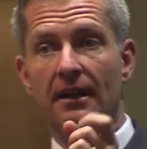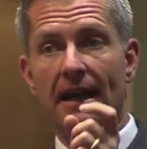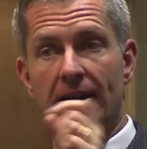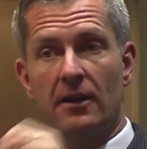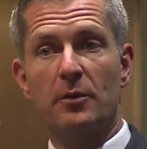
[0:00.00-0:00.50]

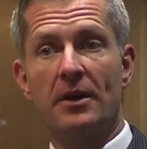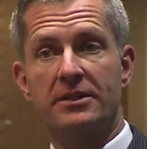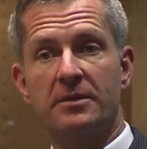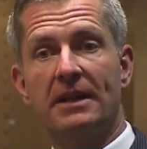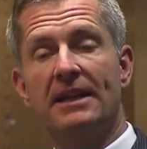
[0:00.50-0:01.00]
and on other
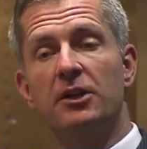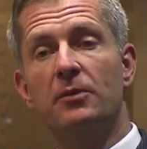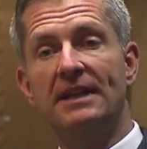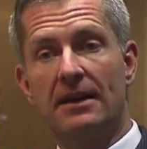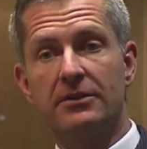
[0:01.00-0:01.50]
parts of the planet, you
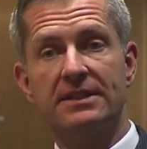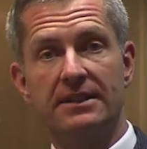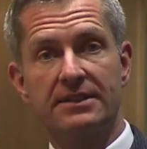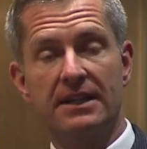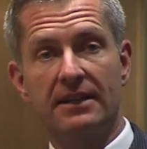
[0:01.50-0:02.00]
would never see
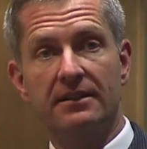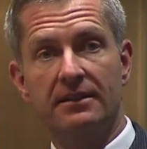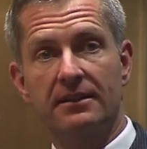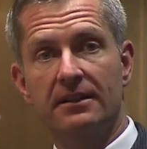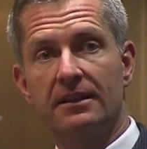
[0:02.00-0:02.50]
the sun.
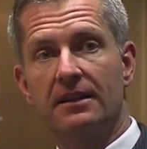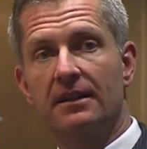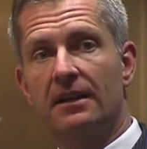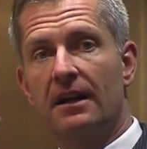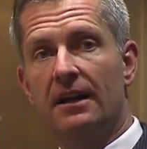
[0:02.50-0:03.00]

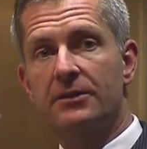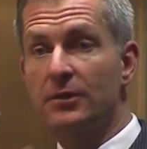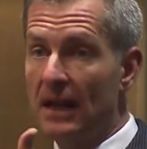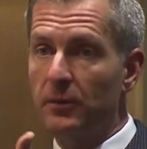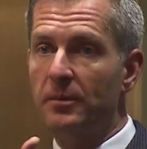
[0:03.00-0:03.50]
Uh,
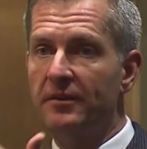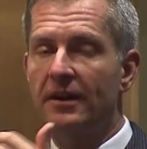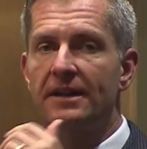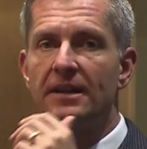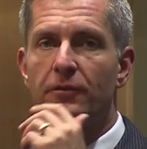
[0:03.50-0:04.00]
so that would be
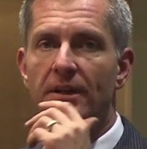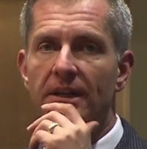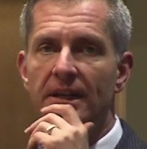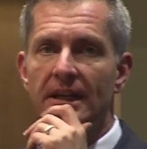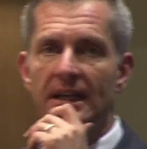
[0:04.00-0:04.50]
very different.
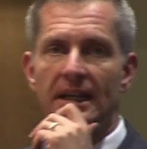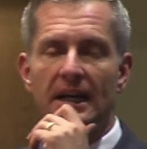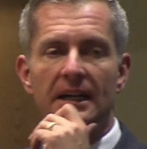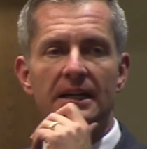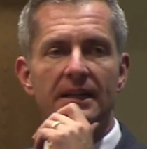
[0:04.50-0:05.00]

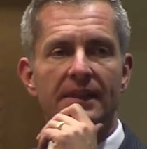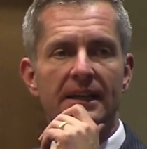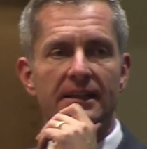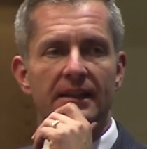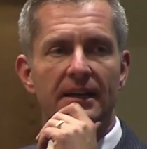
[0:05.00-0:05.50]
Uh,
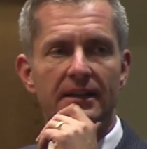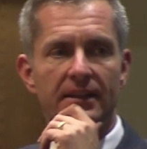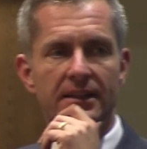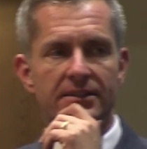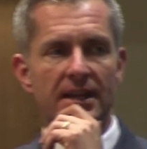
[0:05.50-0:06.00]
the, the,
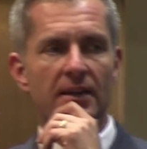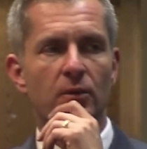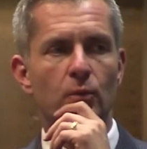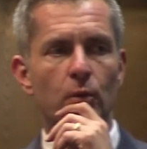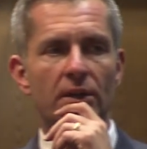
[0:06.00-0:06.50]
the,
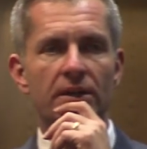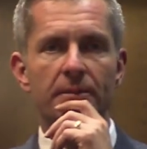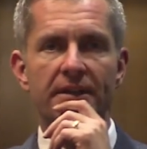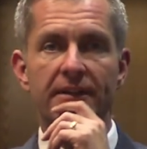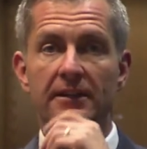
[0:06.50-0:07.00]
sun would
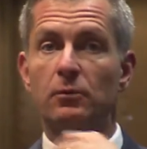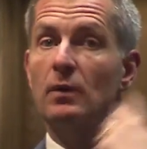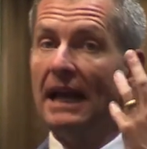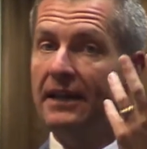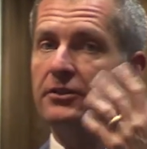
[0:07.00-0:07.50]
be very
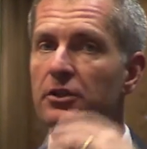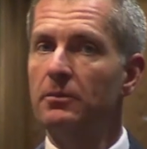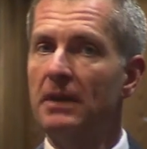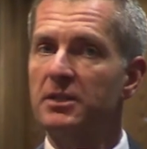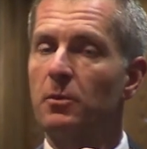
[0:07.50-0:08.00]
red, so
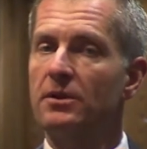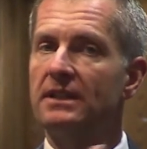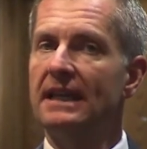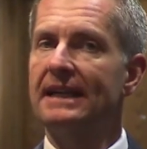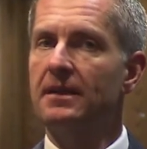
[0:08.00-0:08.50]
much more of the
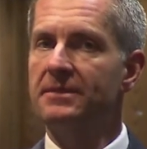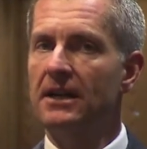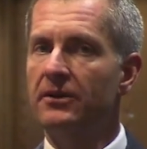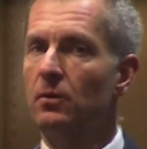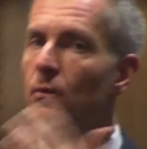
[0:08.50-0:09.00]
light comes
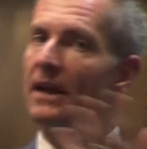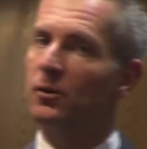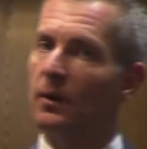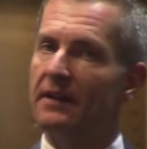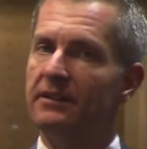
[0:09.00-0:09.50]
out at redder
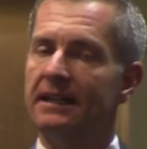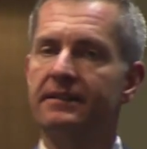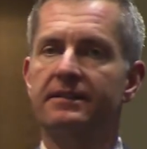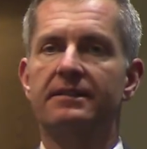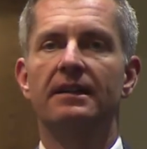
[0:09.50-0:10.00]

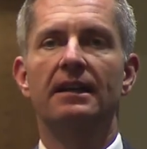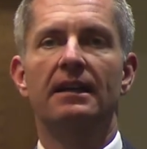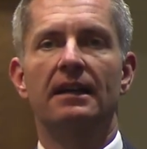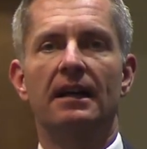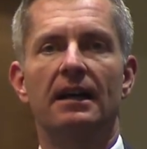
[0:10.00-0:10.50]
wavelengths.
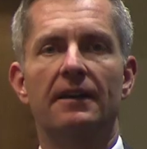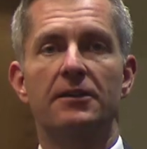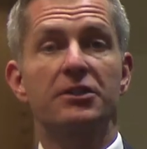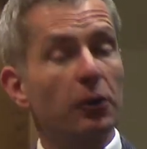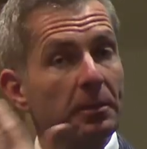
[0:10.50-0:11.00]
Uh,
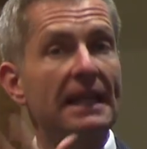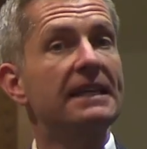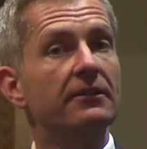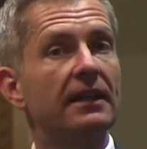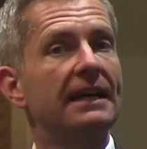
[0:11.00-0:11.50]
there's still plenty
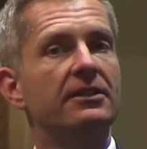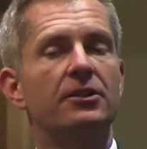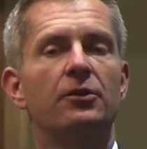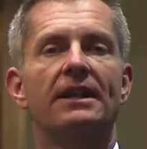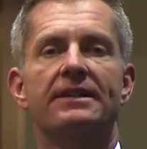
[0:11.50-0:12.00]
of light to
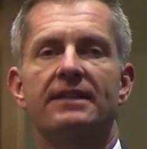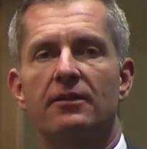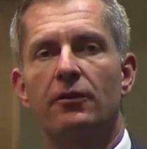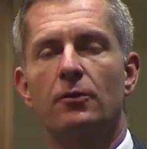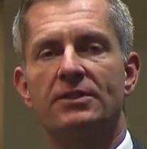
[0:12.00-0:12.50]
do things
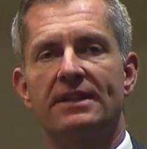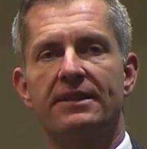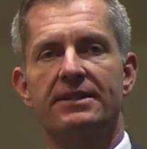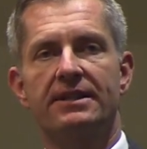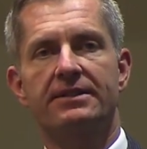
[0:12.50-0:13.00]
like
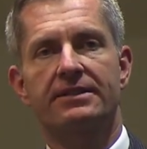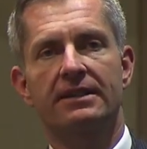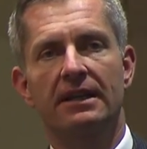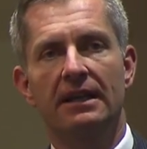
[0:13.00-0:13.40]
photosynthesis.